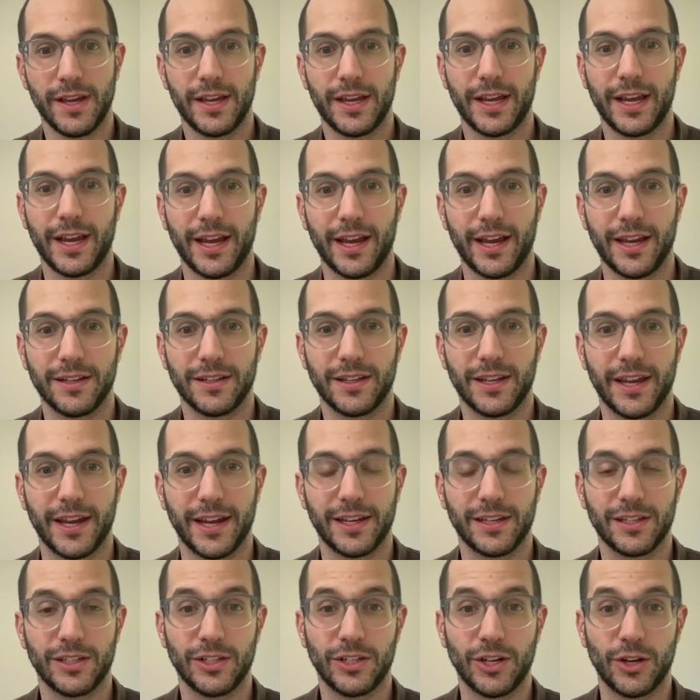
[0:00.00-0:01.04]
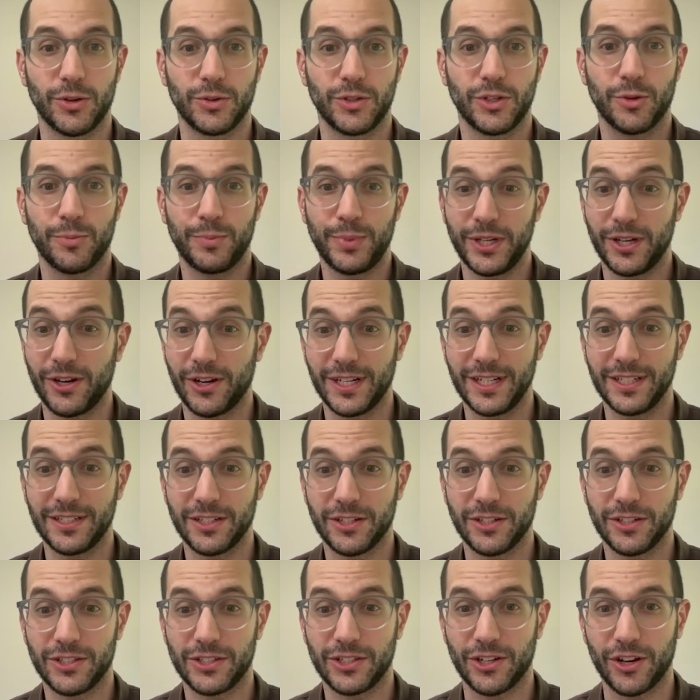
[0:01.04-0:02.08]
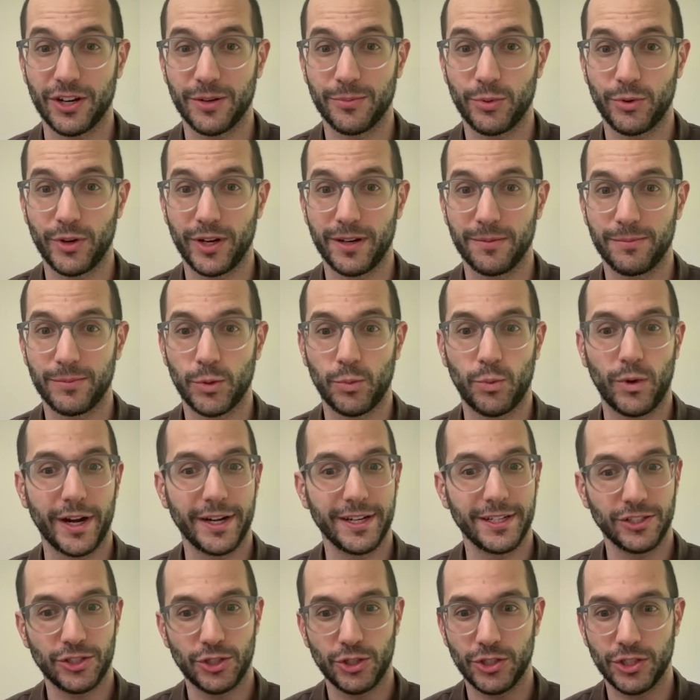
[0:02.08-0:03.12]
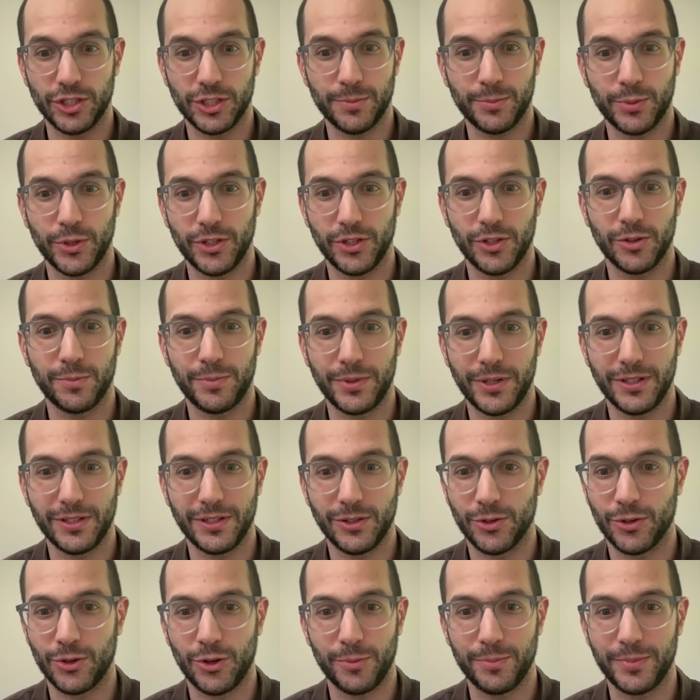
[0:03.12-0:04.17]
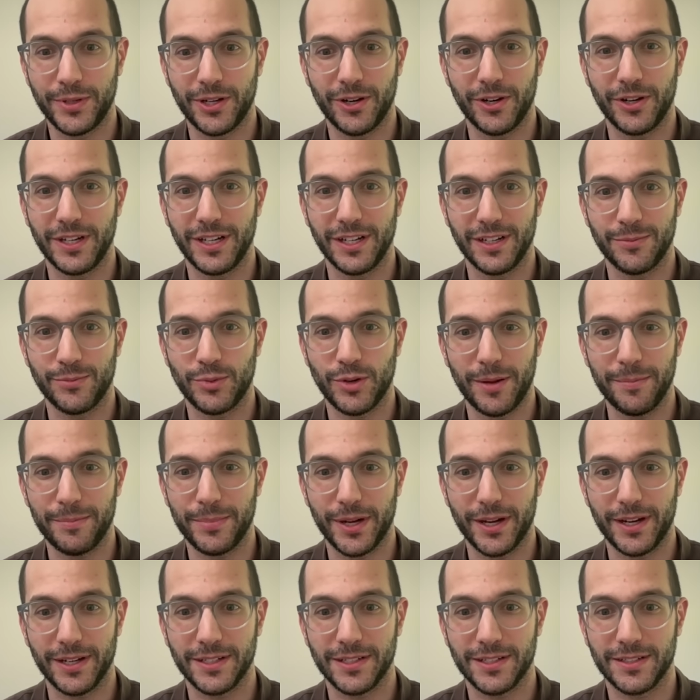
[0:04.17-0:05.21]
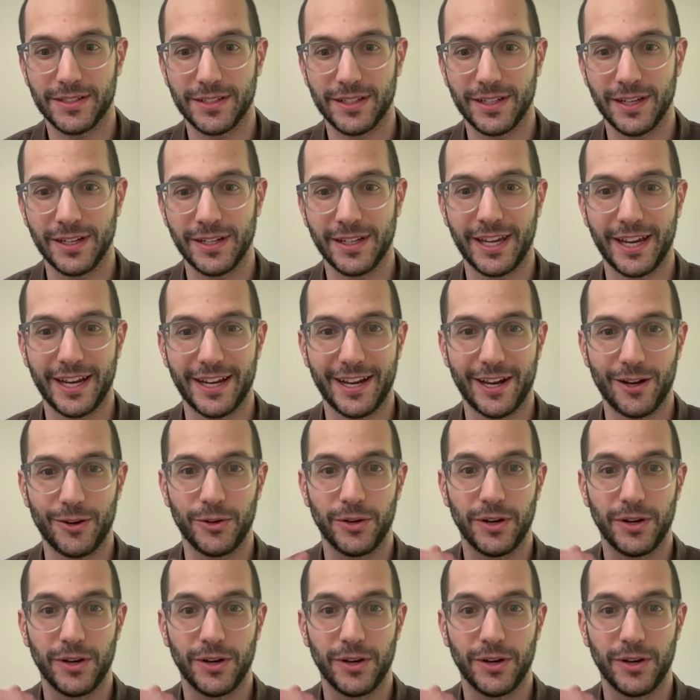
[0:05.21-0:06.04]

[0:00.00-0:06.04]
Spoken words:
And like, your PRD is a good starting point, but why didn't you just put your whole PRD in a prompt box and get out